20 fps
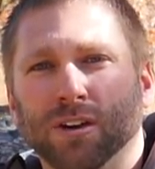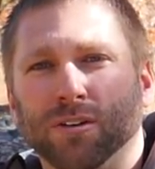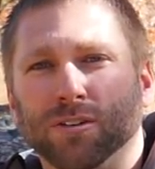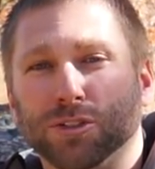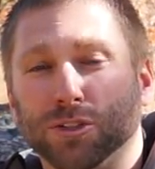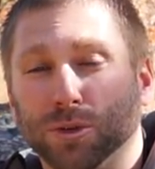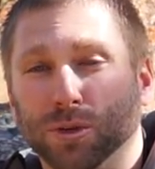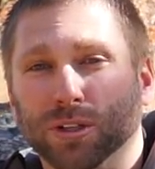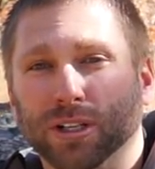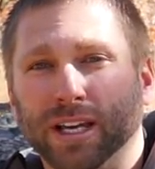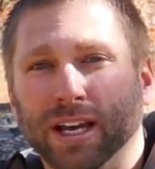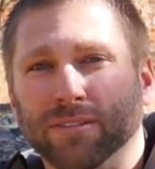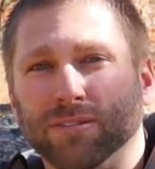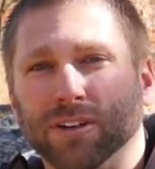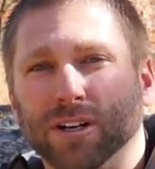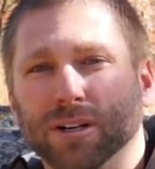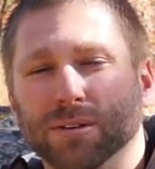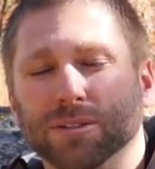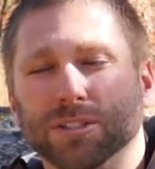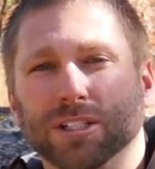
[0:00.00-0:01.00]
Shortly
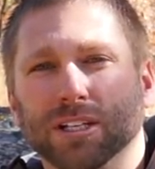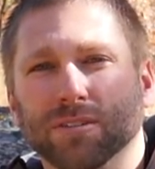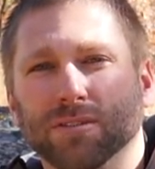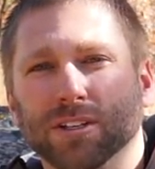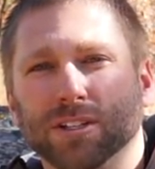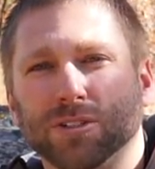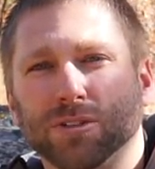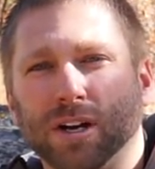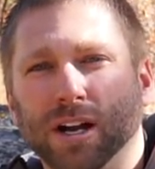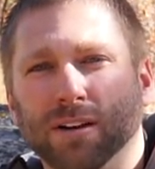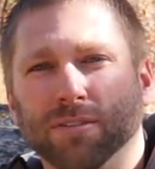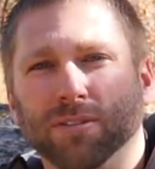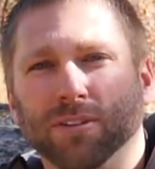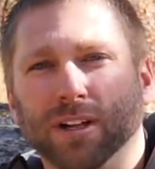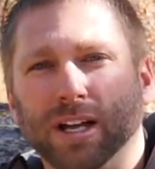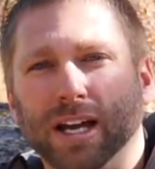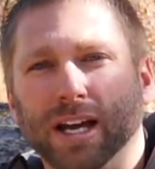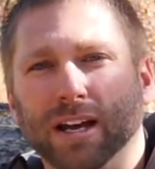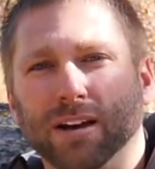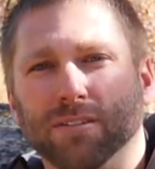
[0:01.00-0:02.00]
after I received this
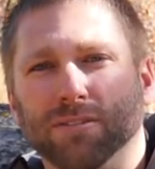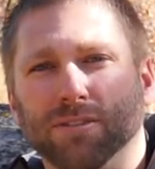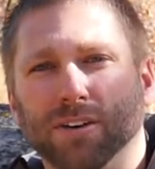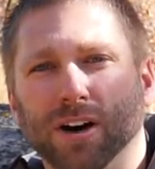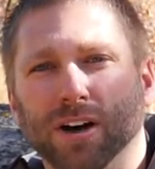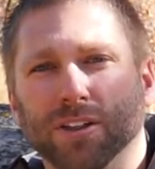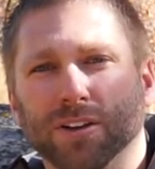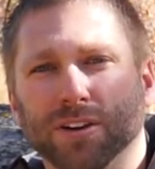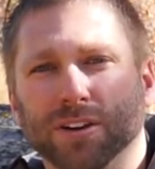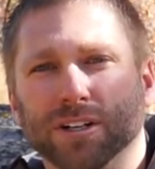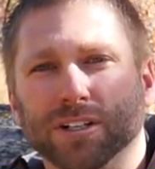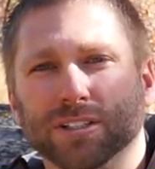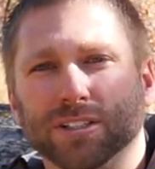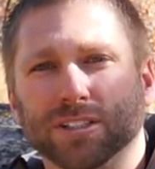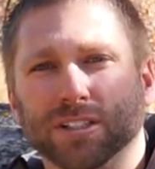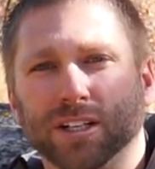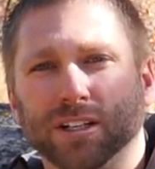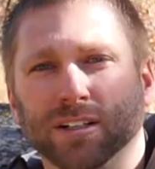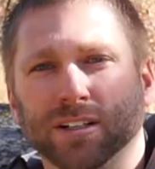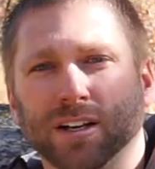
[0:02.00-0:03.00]
rifle, I had a father and a
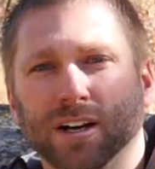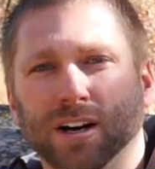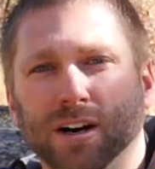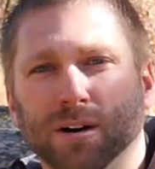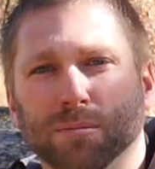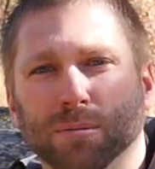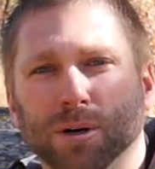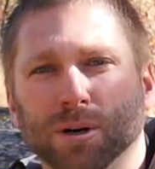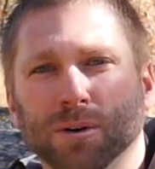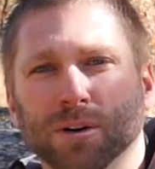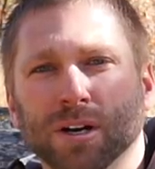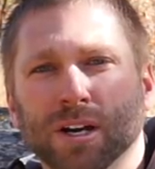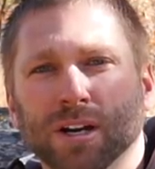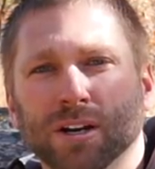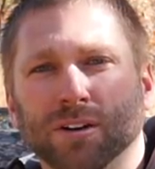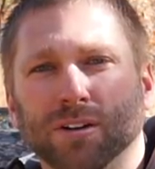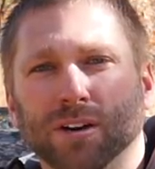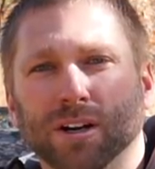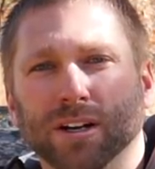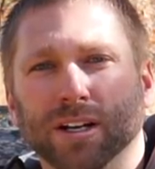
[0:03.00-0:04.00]
son combo
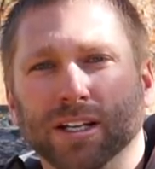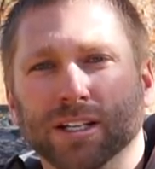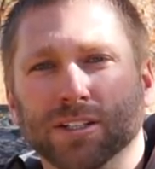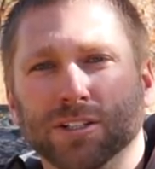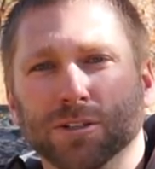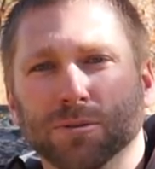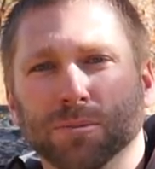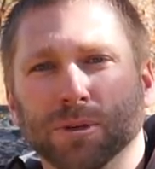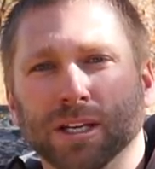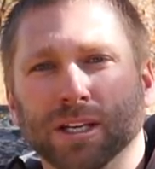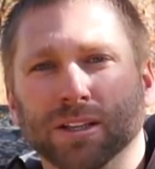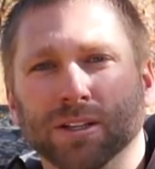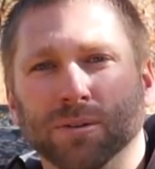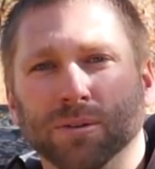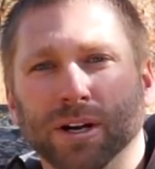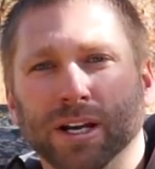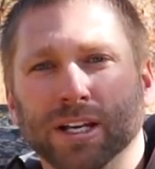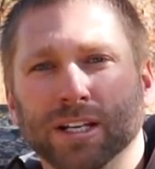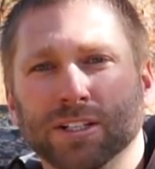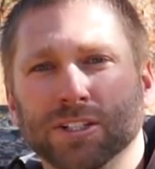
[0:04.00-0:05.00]
run into me at the
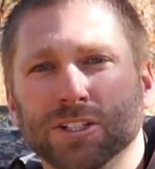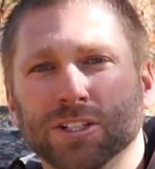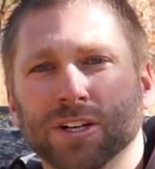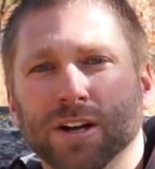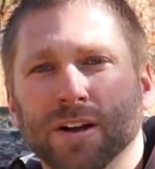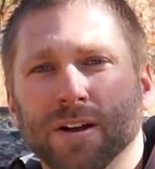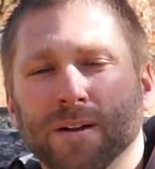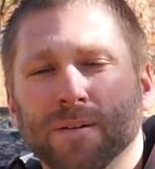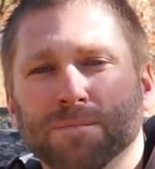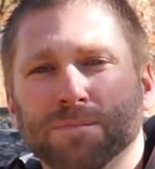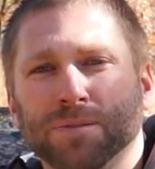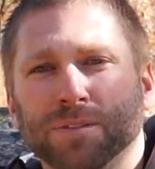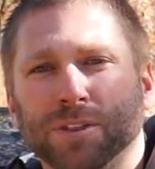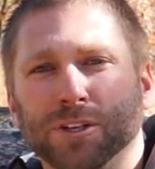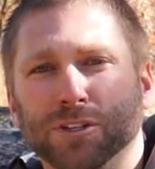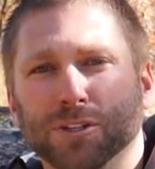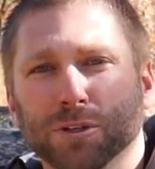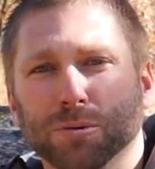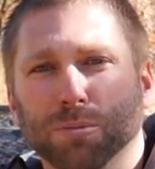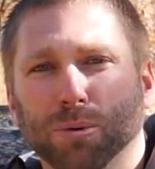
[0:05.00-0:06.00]
range.
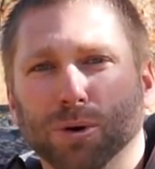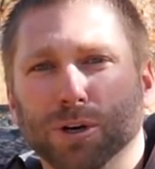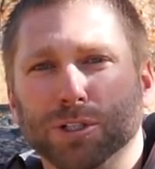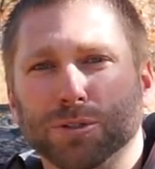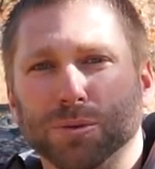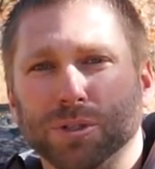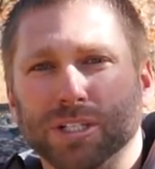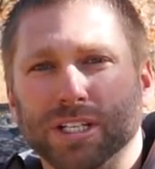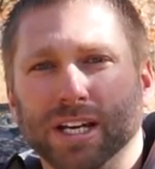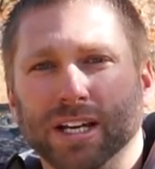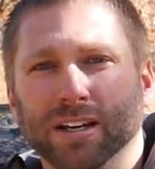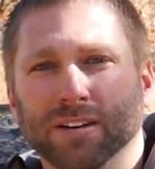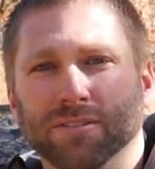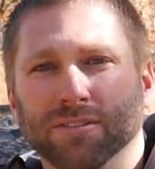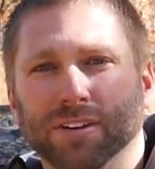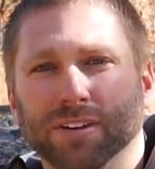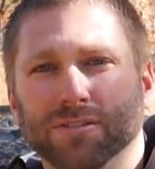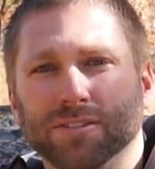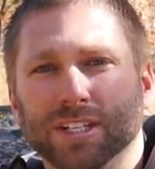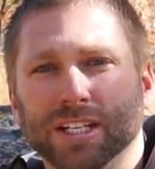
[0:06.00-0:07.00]
The two boys were 10 and
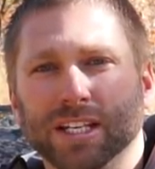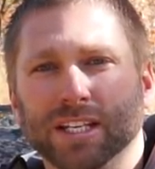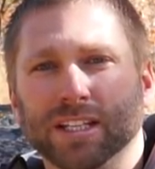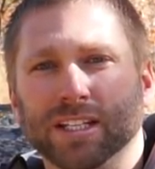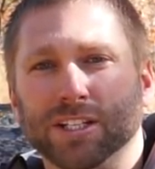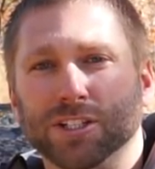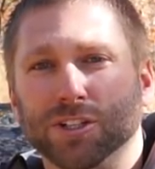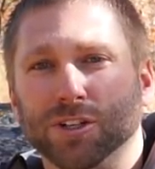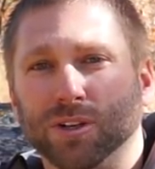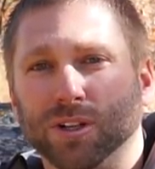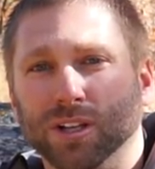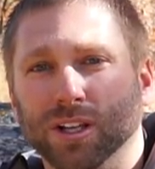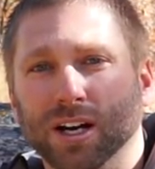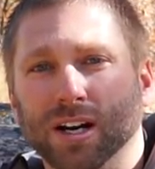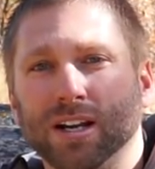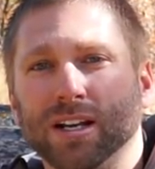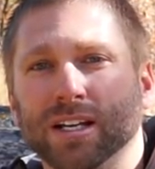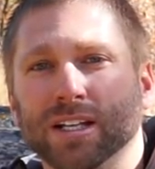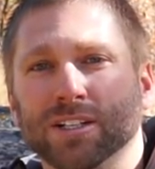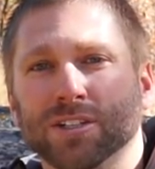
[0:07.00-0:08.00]
15. They showed a
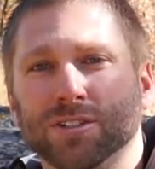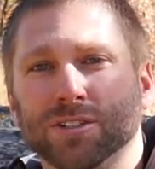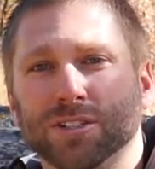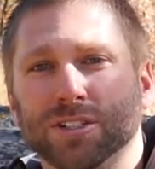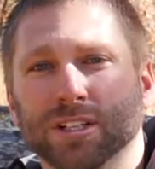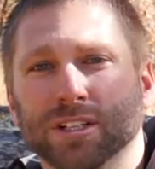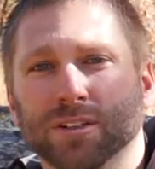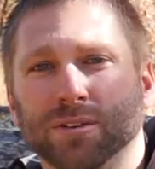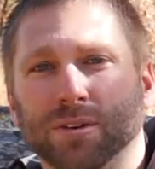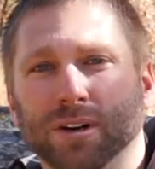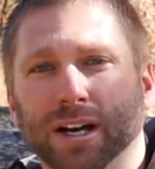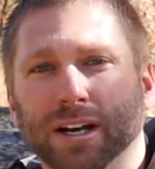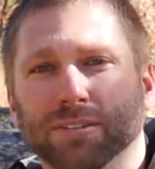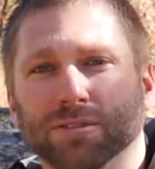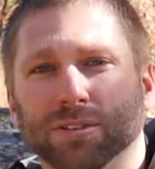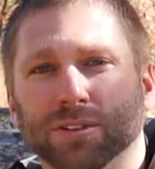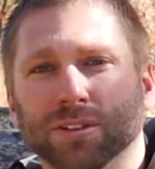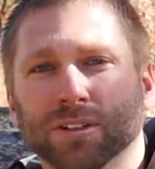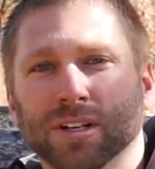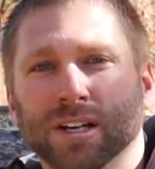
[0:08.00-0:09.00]
lot of interest in the
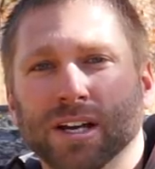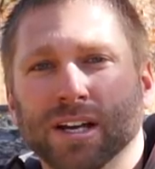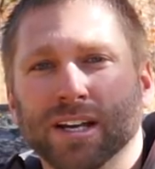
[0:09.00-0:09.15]
rifle.